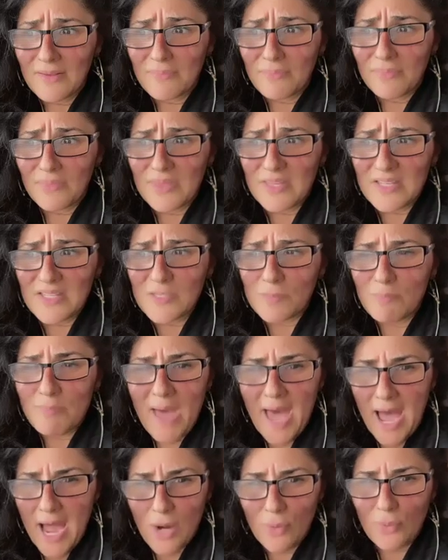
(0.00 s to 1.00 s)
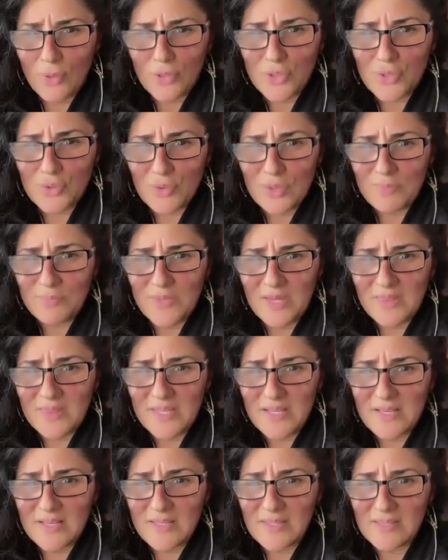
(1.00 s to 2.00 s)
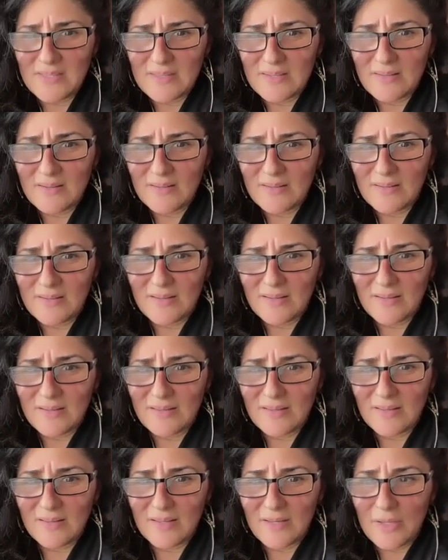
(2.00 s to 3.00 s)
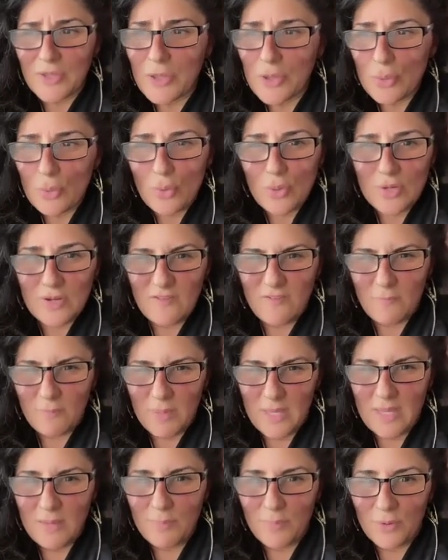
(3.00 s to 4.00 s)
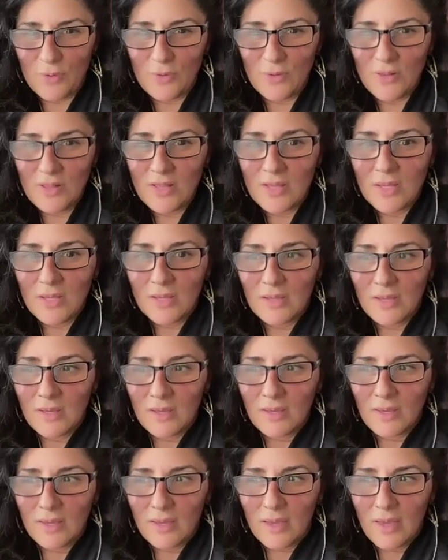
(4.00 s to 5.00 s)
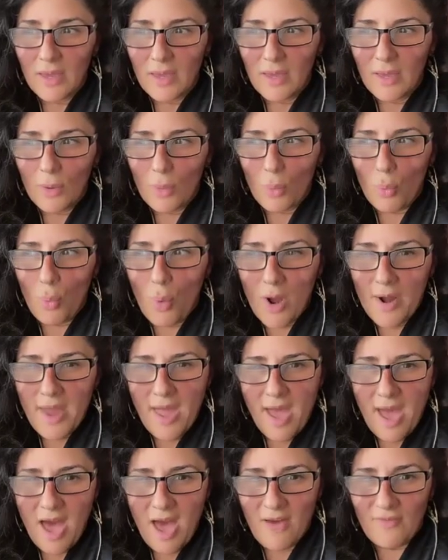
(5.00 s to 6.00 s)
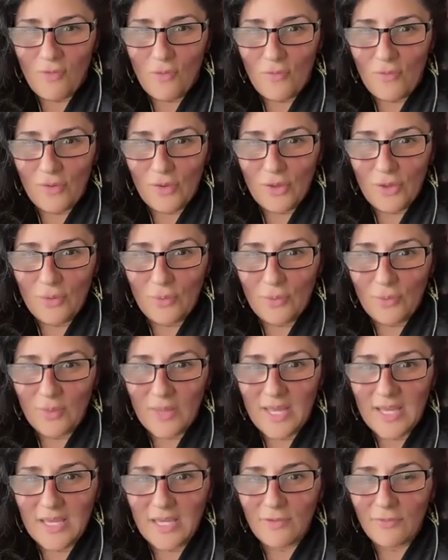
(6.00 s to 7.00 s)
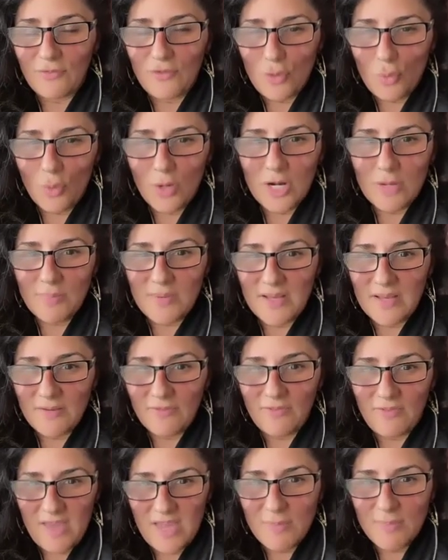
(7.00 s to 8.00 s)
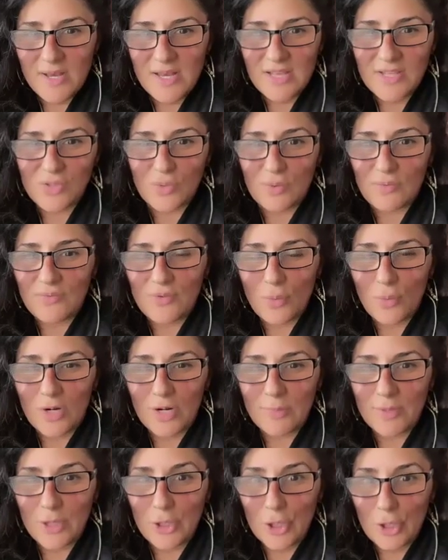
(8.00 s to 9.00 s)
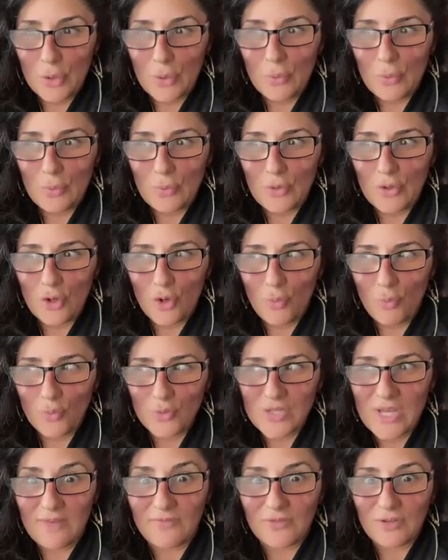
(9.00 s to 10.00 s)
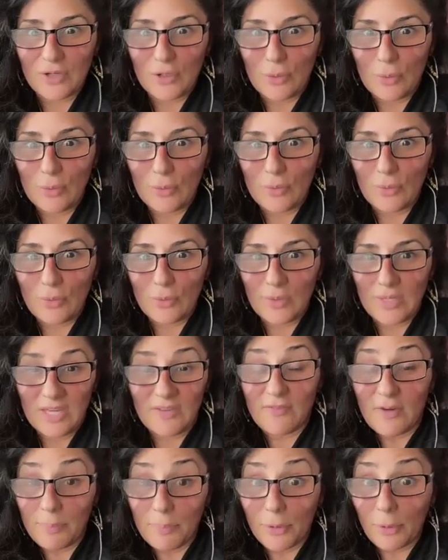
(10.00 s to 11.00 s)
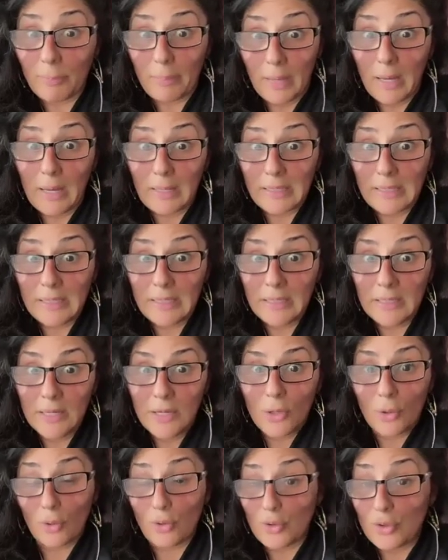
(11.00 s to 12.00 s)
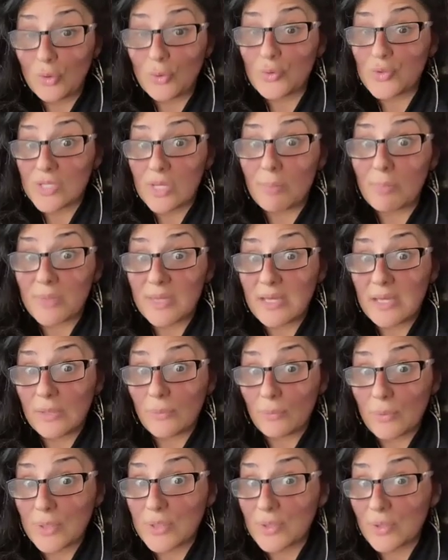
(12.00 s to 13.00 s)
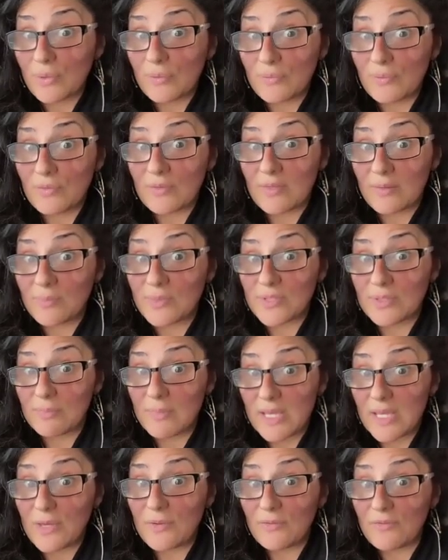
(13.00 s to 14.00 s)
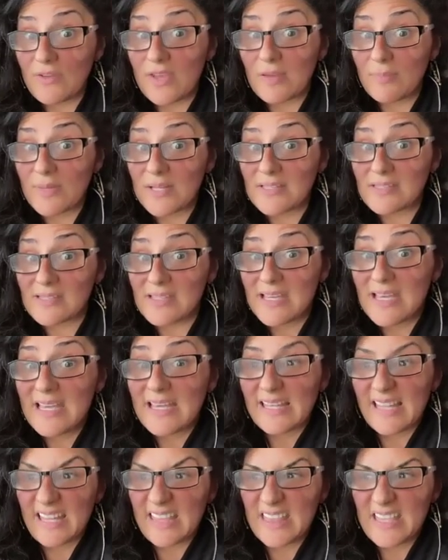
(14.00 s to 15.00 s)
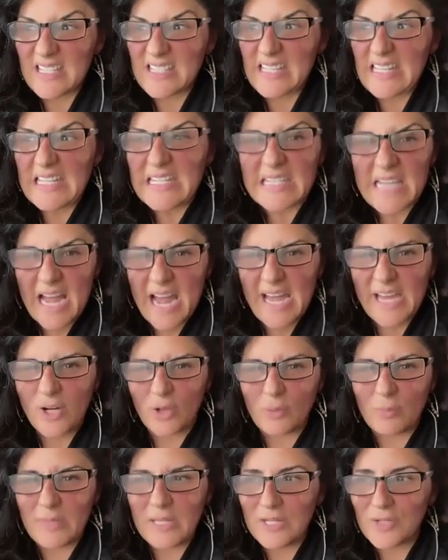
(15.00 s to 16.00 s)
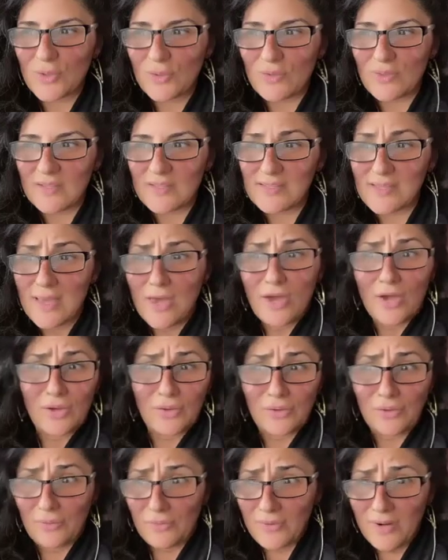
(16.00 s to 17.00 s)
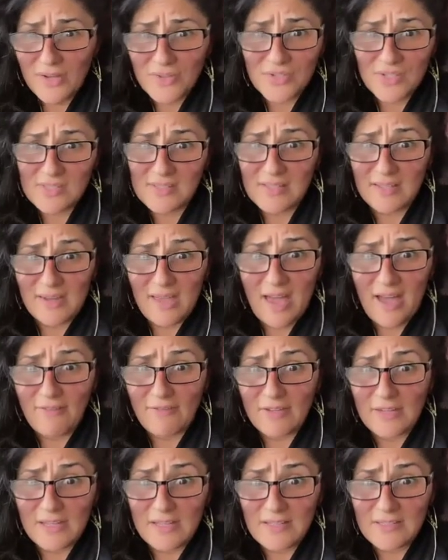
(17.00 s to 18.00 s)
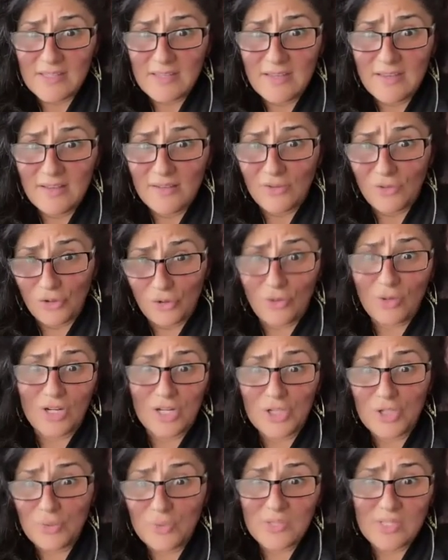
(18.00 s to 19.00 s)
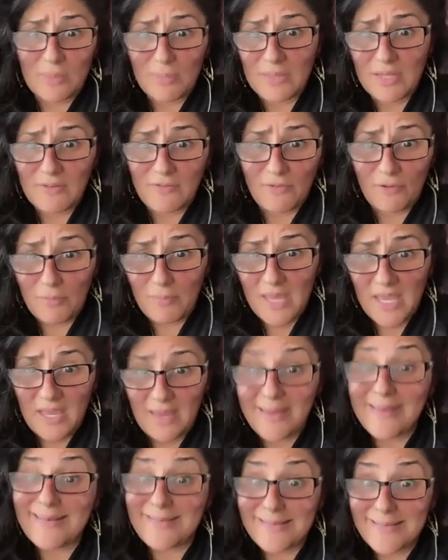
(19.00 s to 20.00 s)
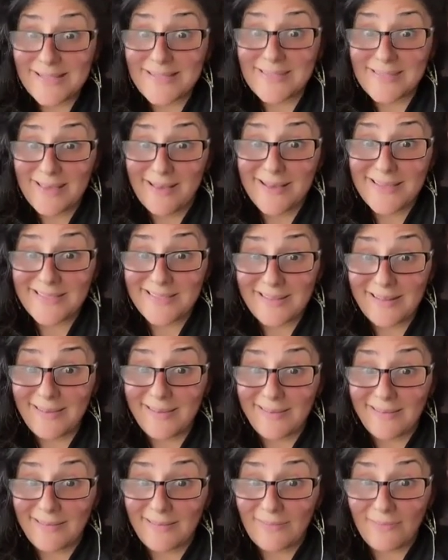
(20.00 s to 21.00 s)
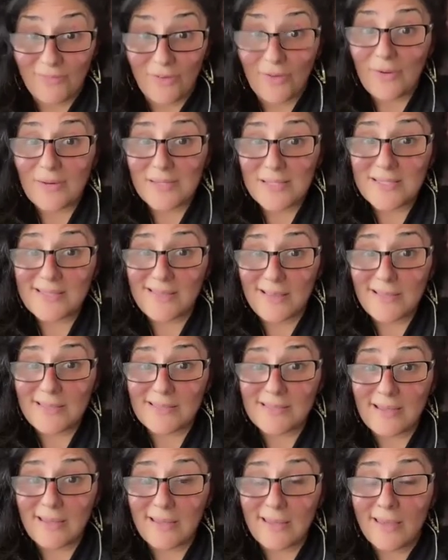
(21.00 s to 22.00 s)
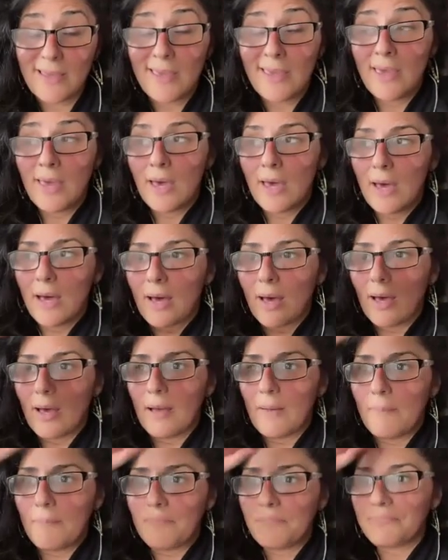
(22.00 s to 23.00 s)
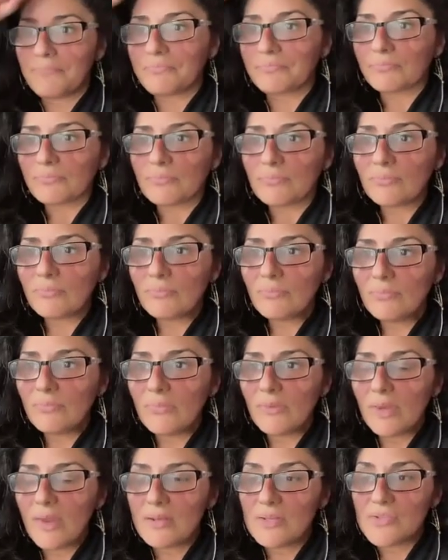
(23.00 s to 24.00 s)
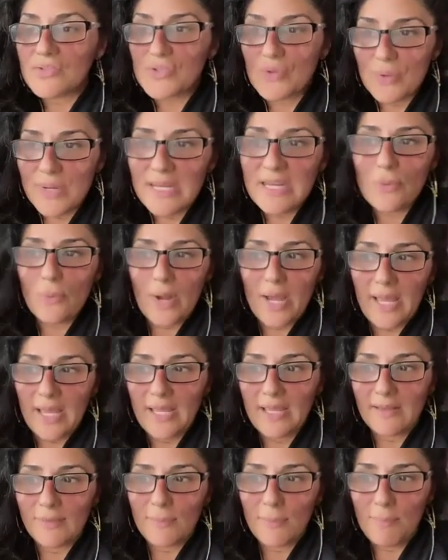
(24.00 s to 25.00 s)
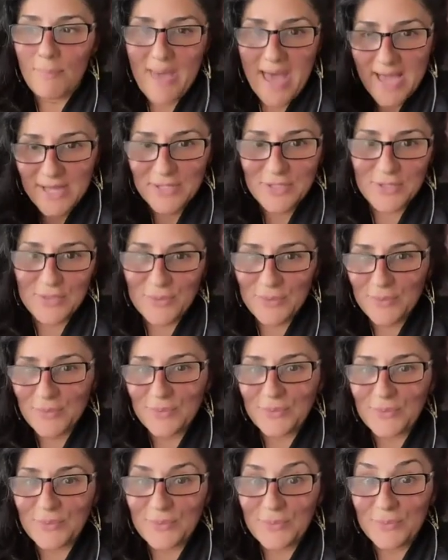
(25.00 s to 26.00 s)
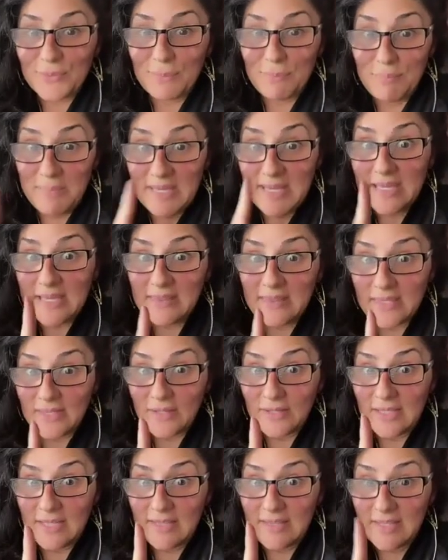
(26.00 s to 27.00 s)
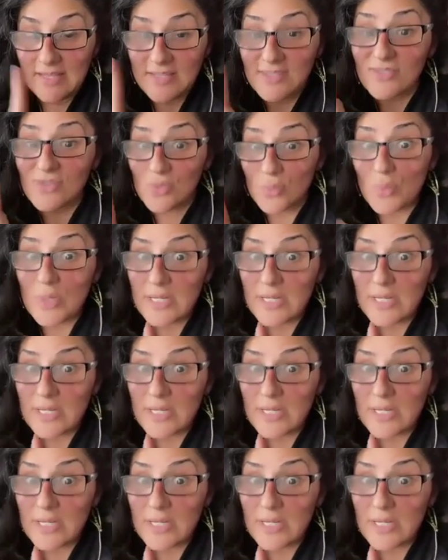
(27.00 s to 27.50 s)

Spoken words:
this power trip that these authoritative people want to have over you. Like if you want to be a famous, or if you want to be known, you almost have to go give up your body or do something in return for them to make you famous. Like this entitlement, or this, you're not just going to have it easy. You're going to do something for me. Disgusting. Very disgusting. So anyway, back to being in this